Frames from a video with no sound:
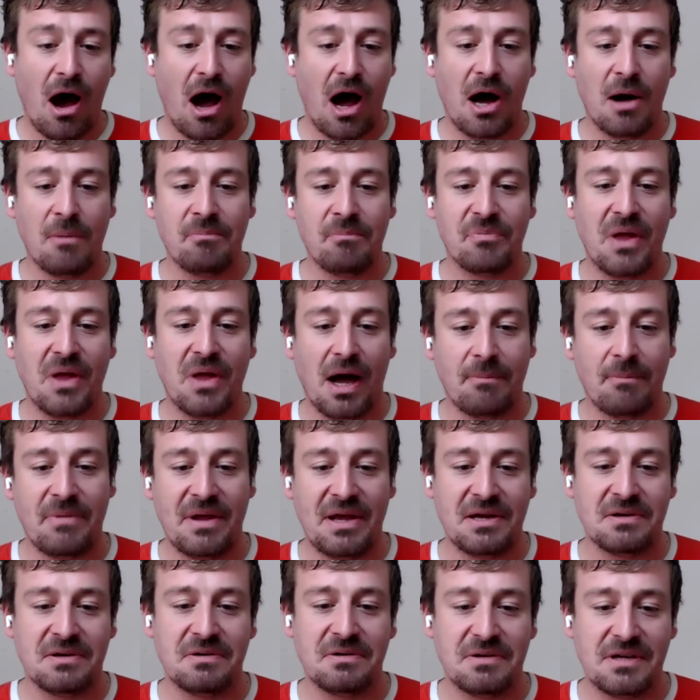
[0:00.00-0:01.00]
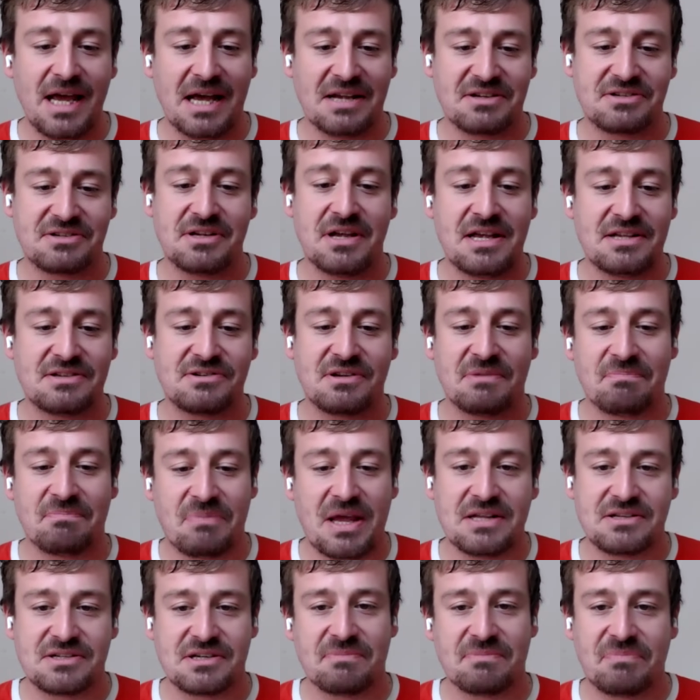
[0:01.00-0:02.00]
I mean, yes,
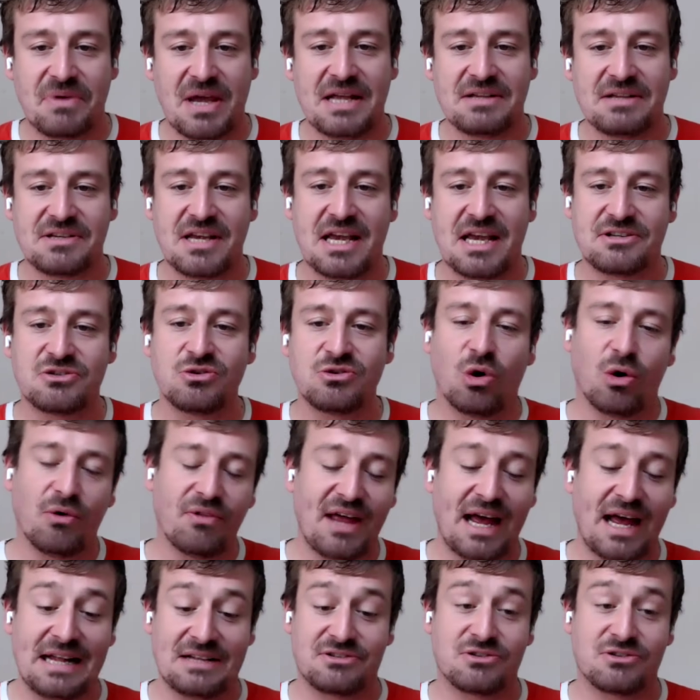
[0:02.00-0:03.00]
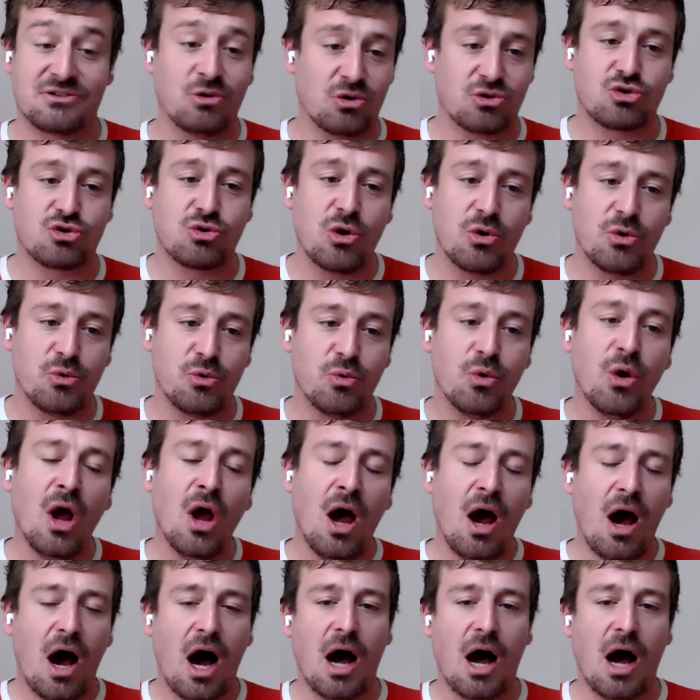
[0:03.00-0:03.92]
it's not, that's not true.